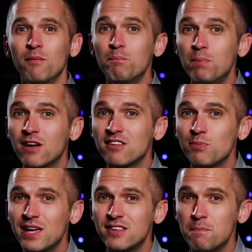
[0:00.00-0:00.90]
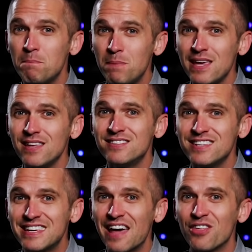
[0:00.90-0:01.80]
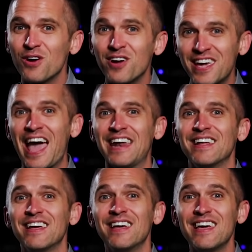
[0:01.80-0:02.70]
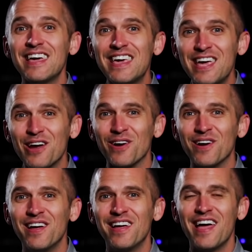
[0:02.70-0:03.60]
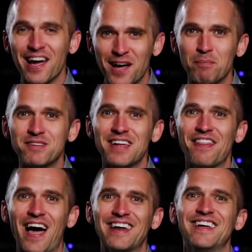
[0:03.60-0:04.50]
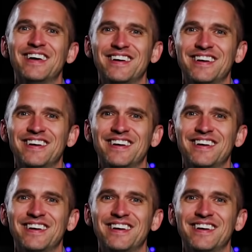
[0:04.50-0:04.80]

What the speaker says: Because we get to be together again here at Compass Online.